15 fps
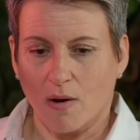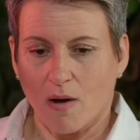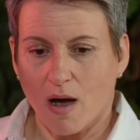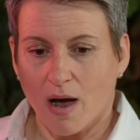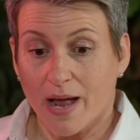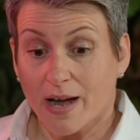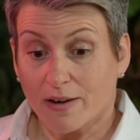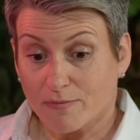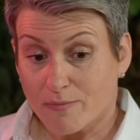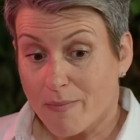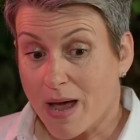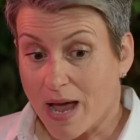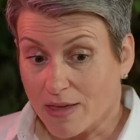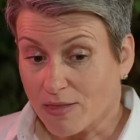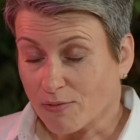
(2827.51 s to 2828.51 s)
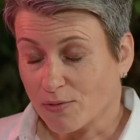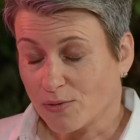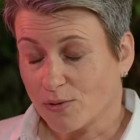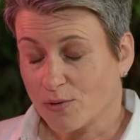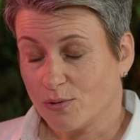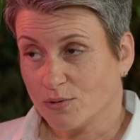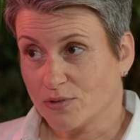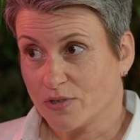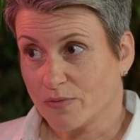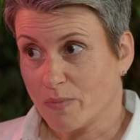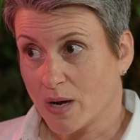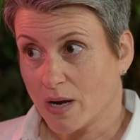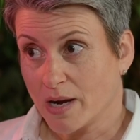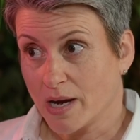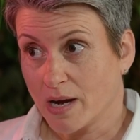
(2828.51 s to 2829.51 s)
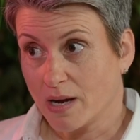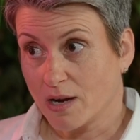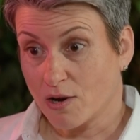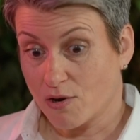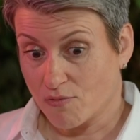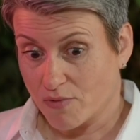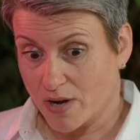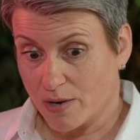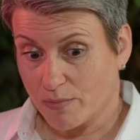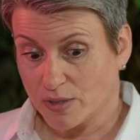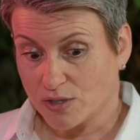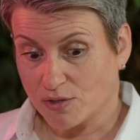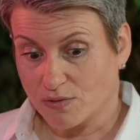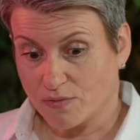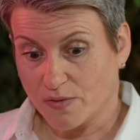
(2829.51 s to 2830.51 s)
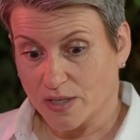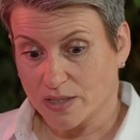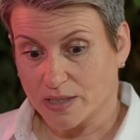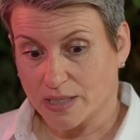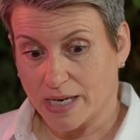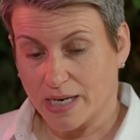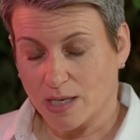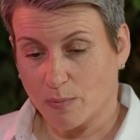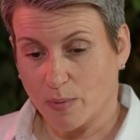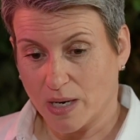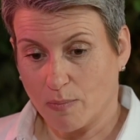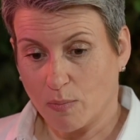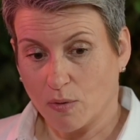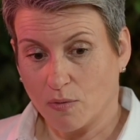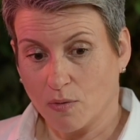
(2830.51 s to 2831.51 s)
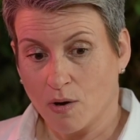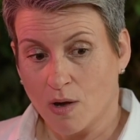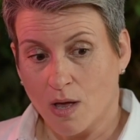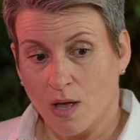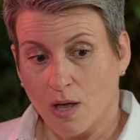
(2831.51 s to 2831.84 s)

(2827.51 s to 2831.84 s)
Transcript: I have met through the course of my career with dog first aid people